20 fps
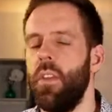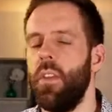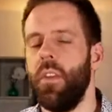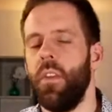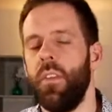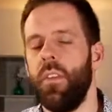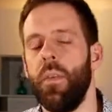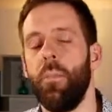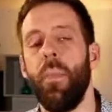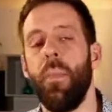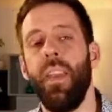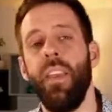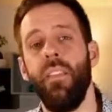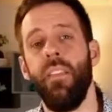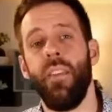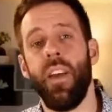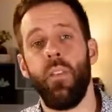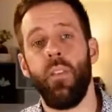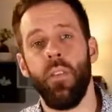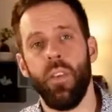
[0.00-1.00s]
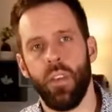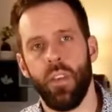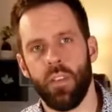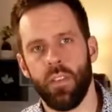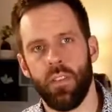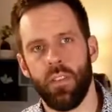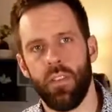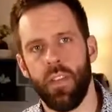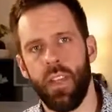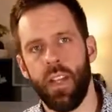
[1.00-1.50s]
many
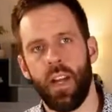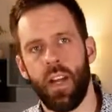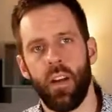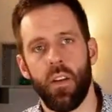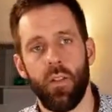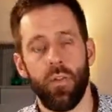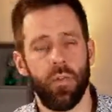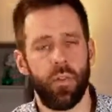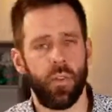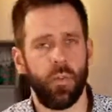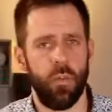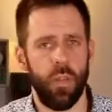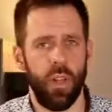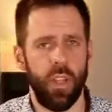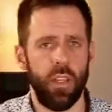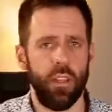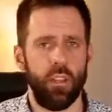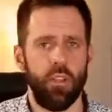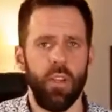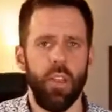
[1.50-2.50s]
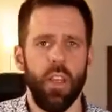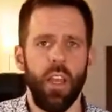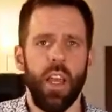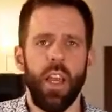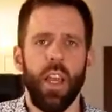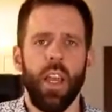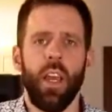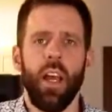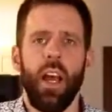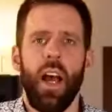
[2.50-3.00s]
variants that are from
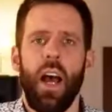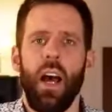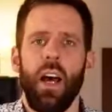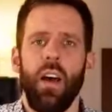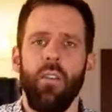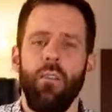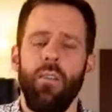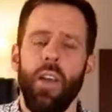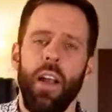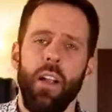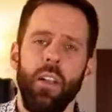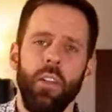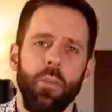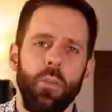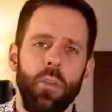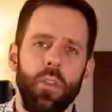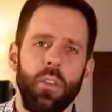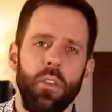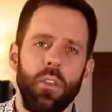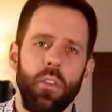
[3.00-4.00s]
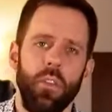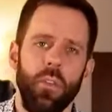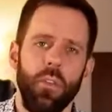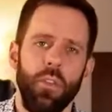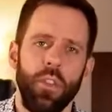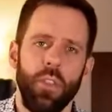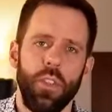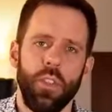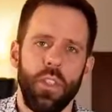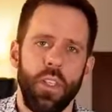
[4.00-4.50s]
Linktree are valuable
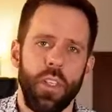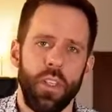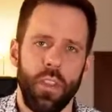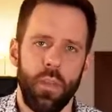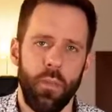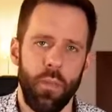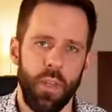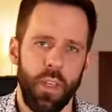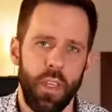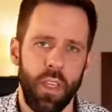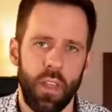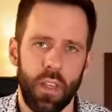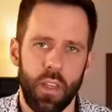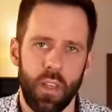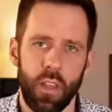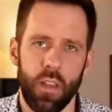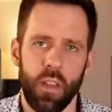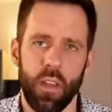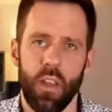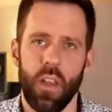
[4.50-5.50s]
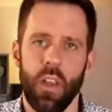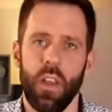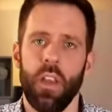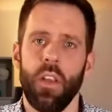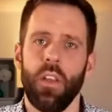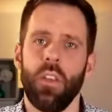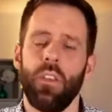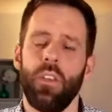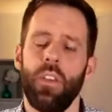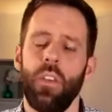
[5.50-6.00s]
solutions in the beginning.
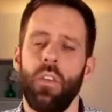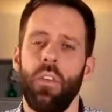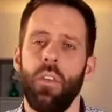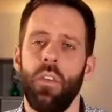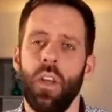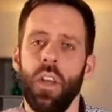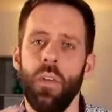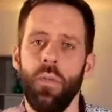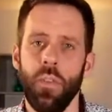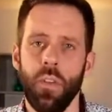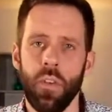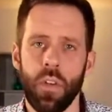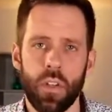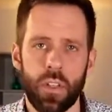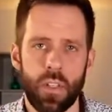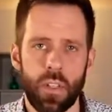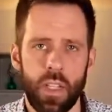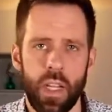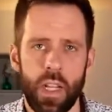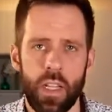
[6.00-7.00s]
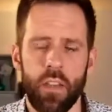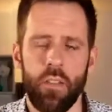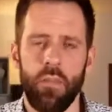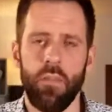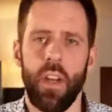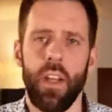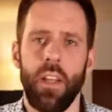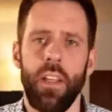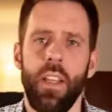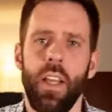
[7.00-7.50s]
So if you are starting
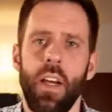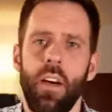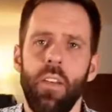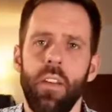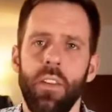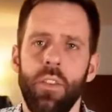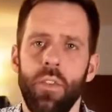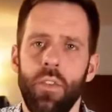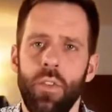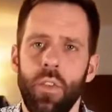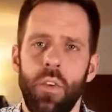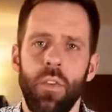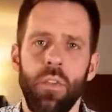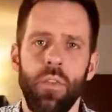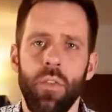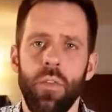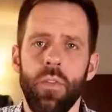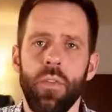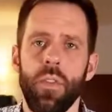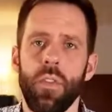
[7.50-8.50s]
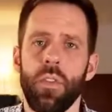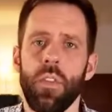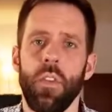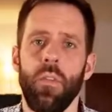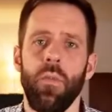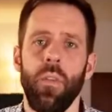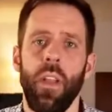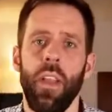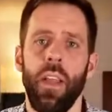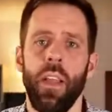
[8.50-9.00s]
right now and you don't use a
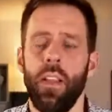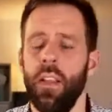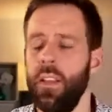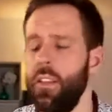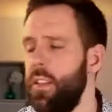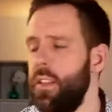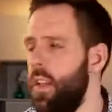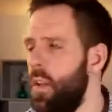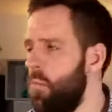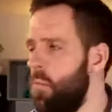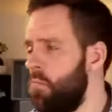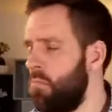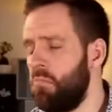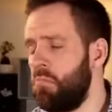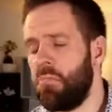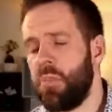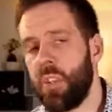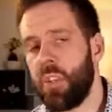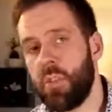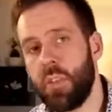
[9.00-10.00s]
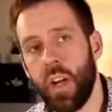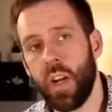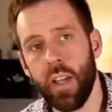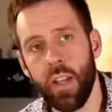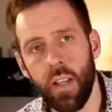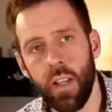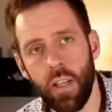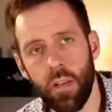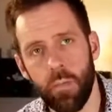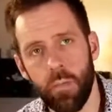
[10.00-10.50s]
software like this, try
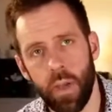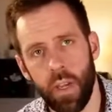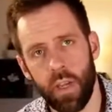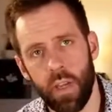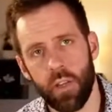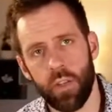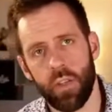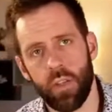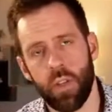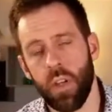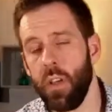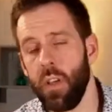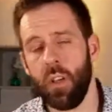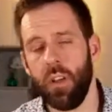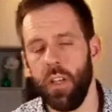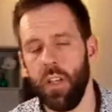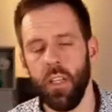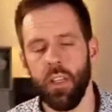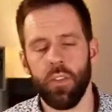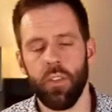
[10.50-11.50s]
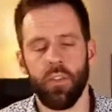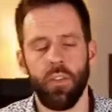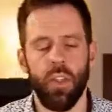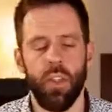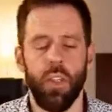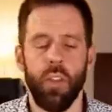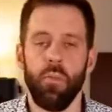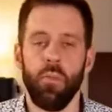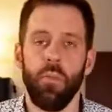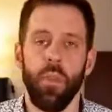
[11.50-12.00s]

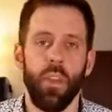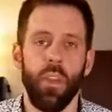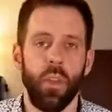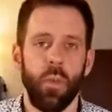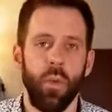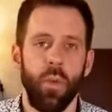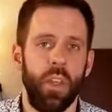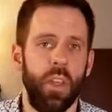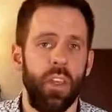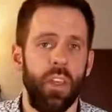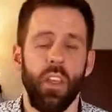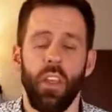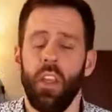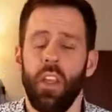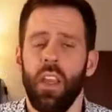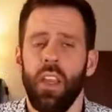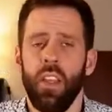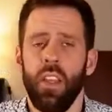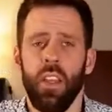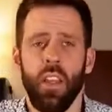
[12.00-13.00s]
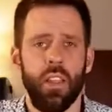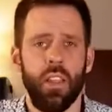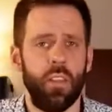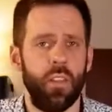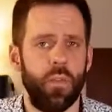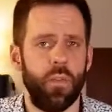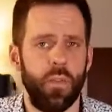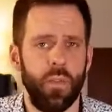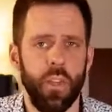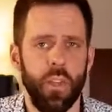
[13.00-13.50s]
Linktree in the beginning. It has a
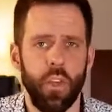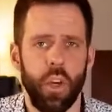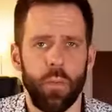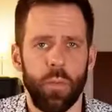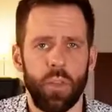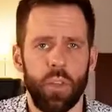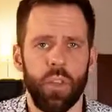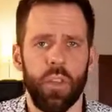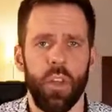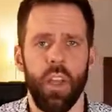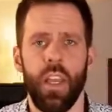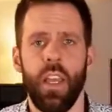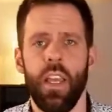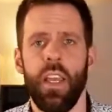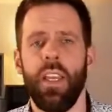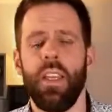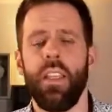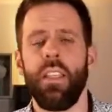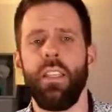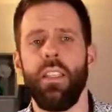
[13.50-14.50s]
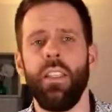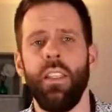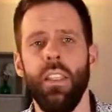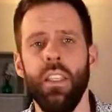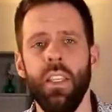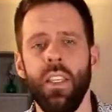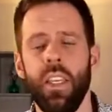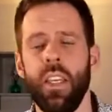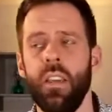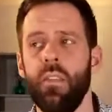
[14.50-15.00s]
free option.
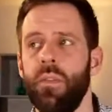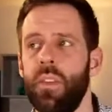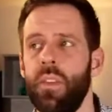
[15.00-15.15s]
See if